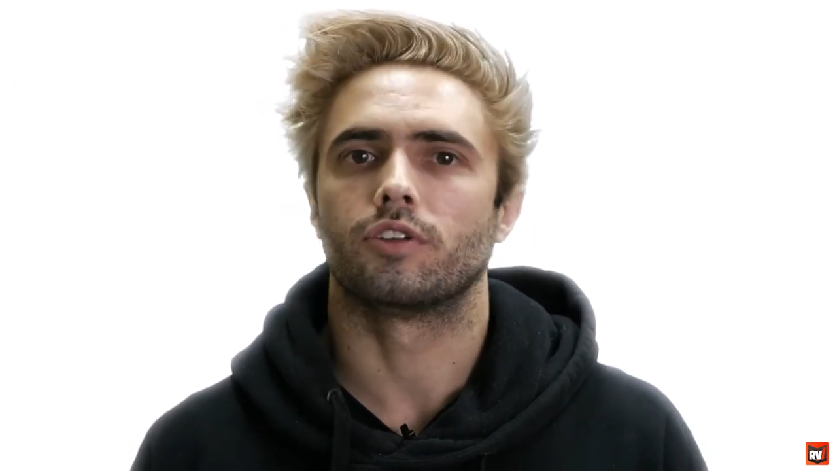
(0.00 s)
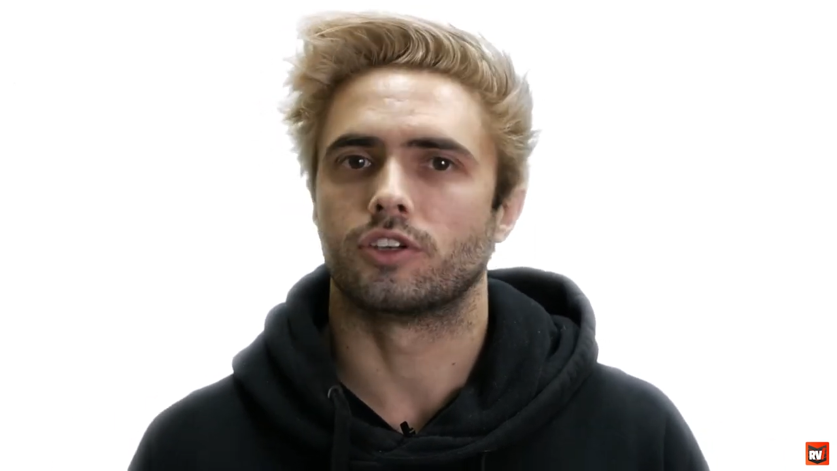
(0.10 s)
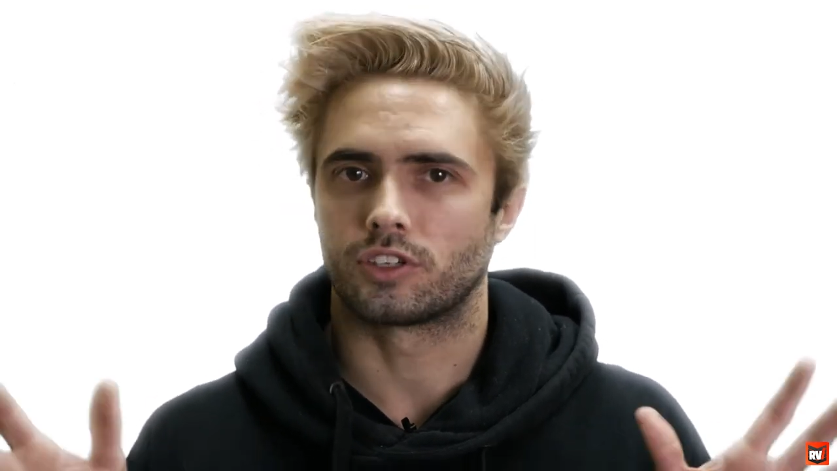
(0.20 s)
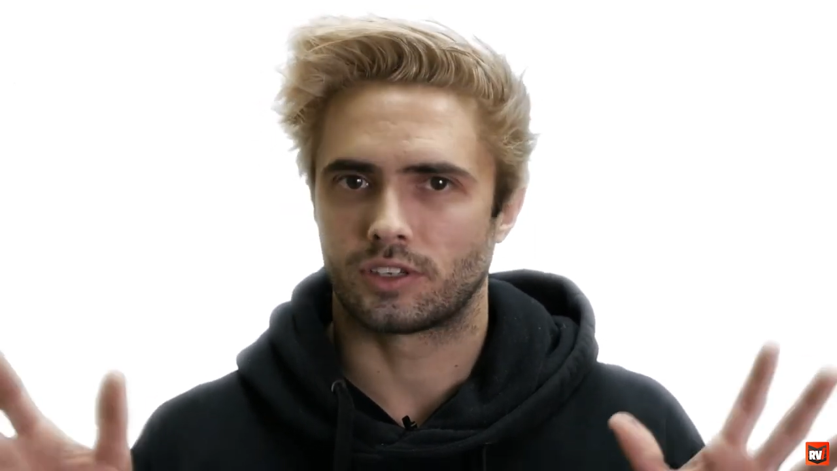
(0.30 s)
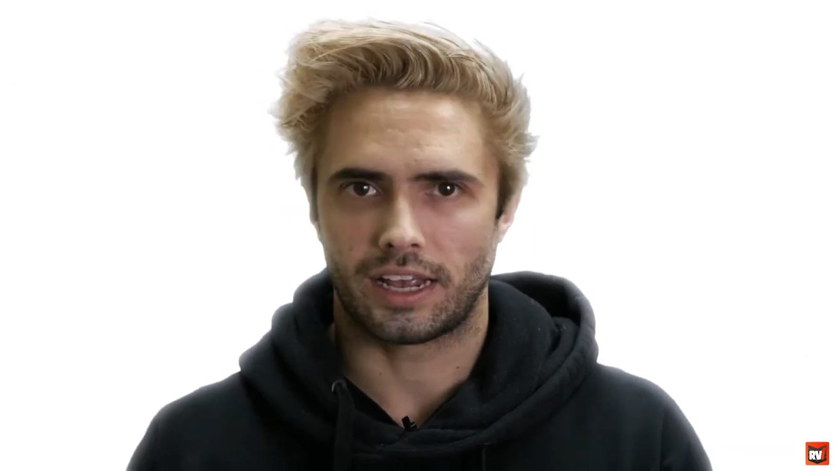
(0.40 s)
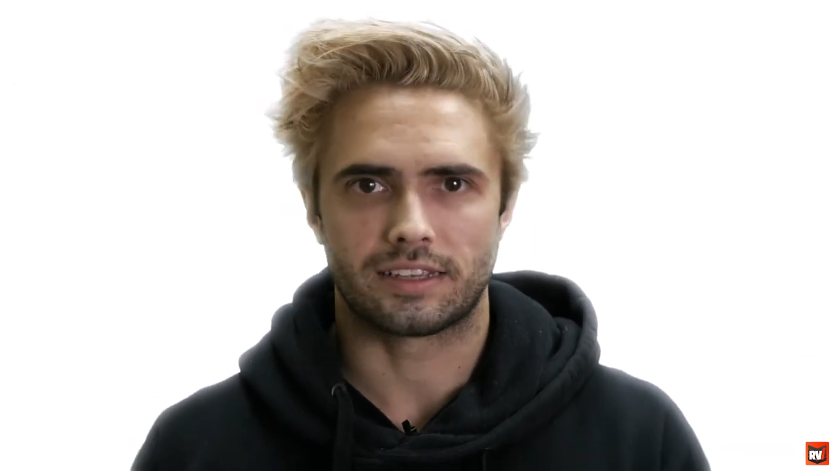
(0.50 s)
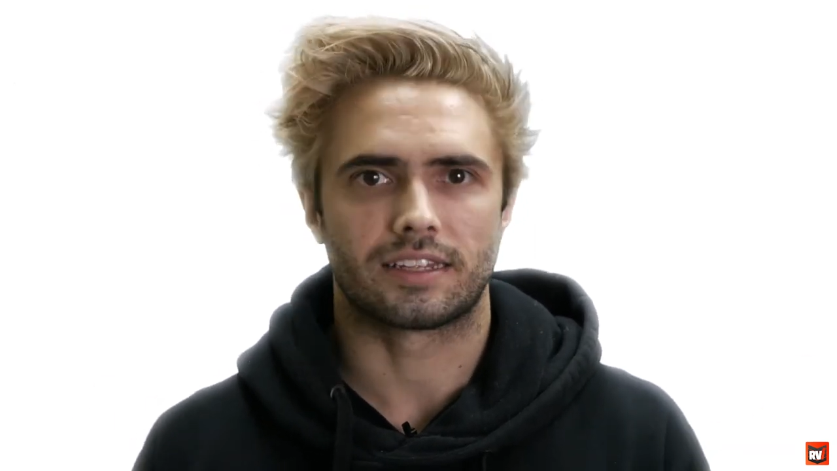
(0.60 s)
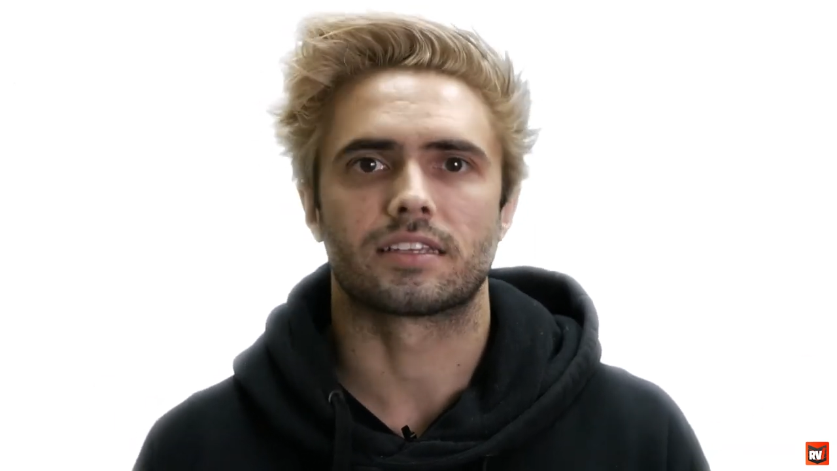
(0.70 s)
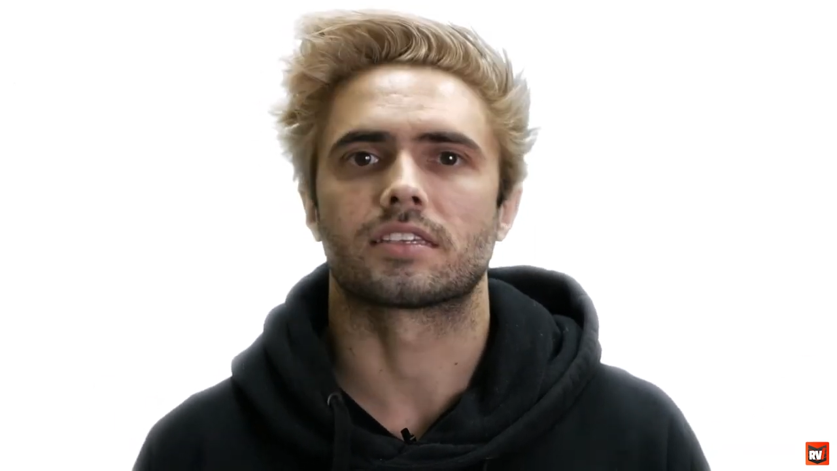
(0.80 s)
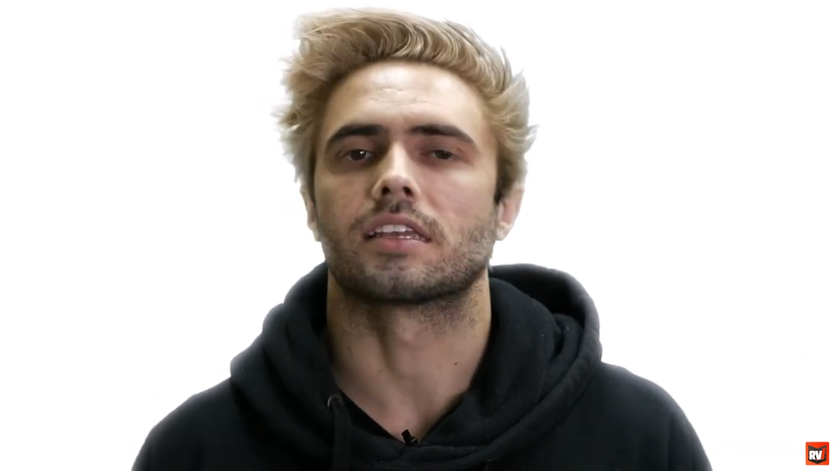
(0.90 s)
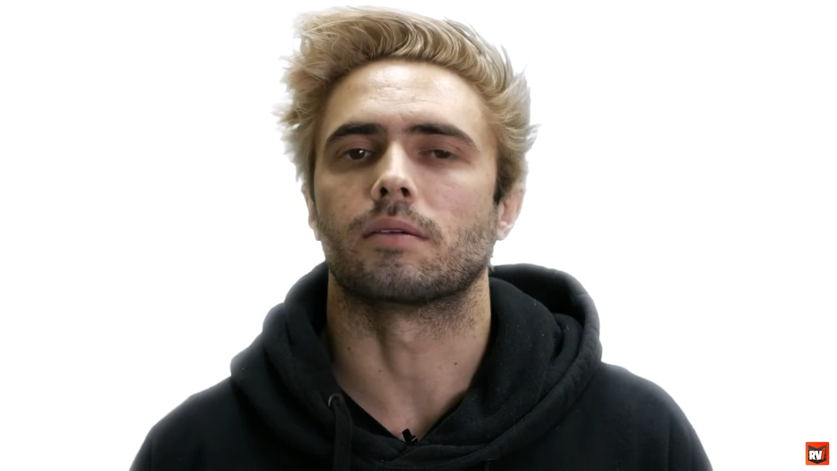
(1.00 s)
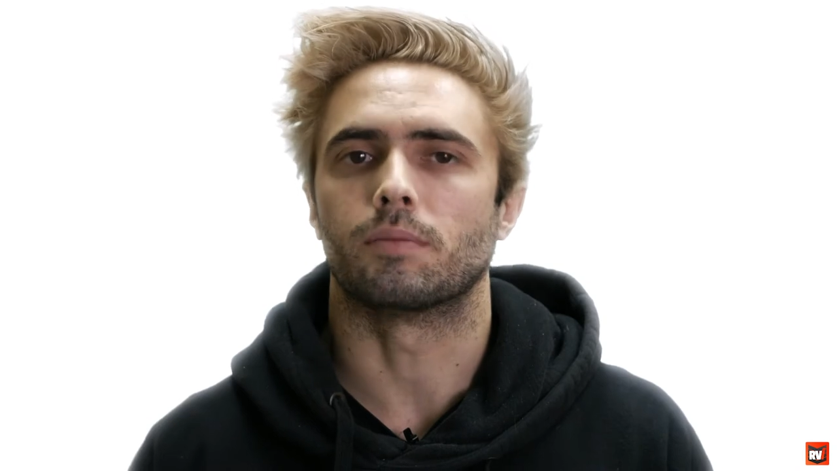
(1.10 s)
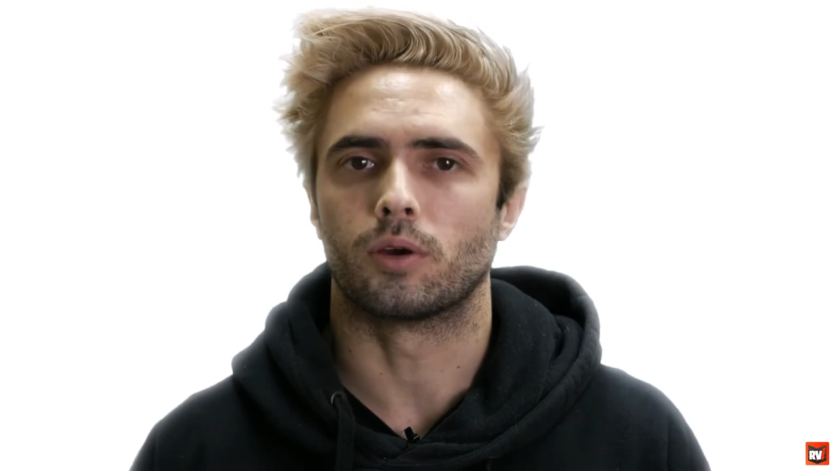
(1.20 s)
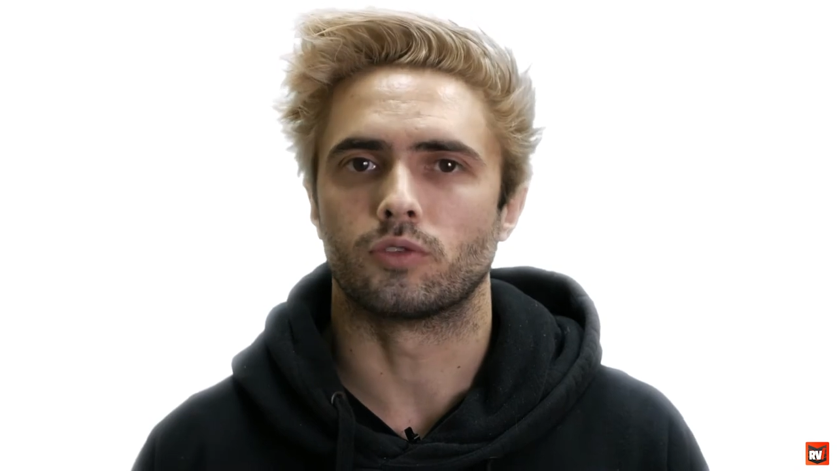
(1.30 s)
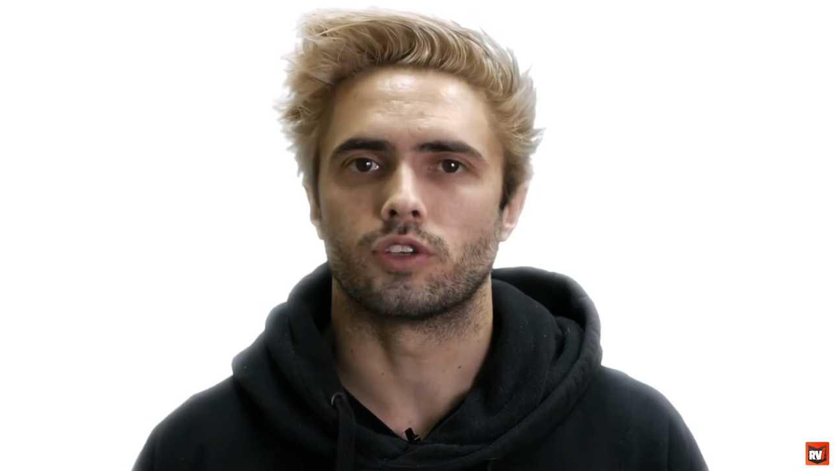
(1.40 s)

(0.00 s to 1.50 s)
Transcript: It just has that sleep mode.